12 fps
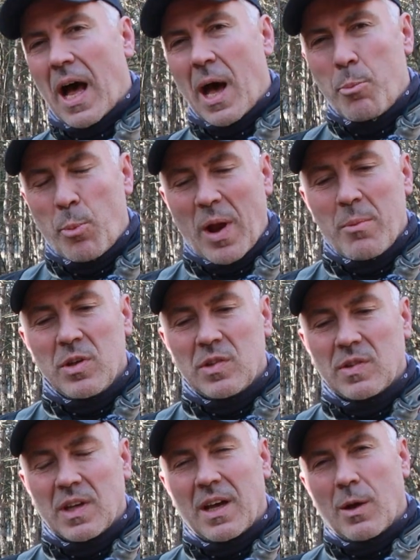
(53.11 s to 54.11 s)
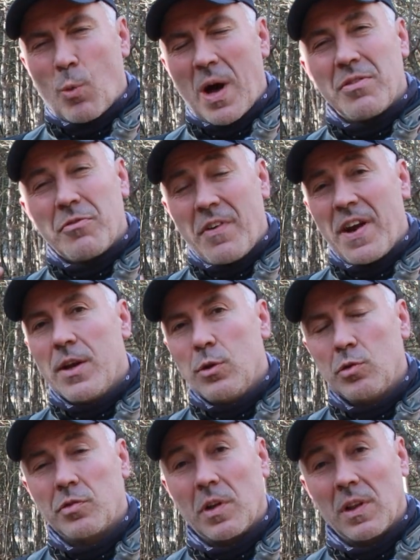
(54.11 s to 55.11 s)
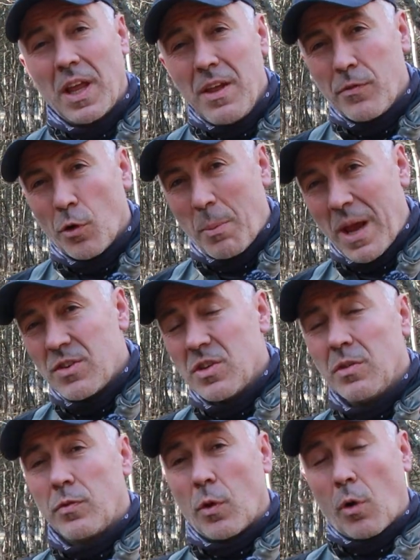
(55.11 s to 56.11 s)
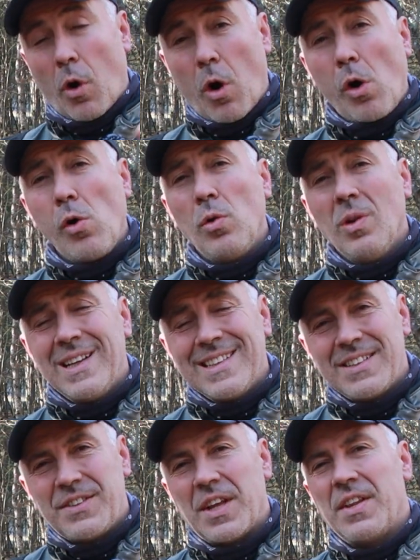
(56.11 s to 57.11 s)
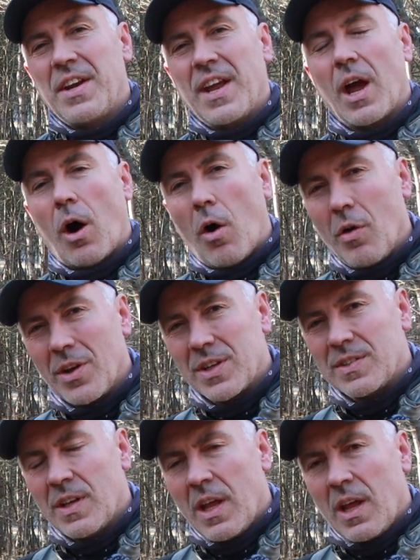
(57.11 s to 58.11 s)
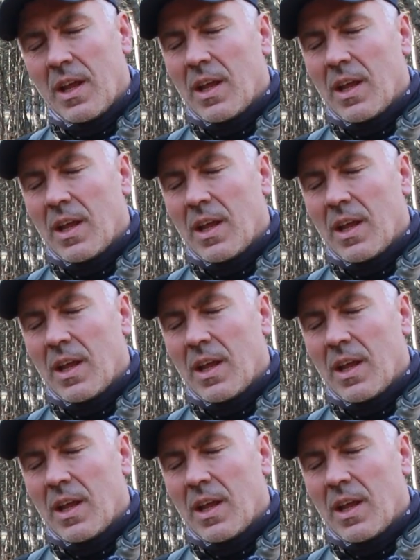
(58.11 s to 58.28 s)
I promise one very useful information for all Tenere owners.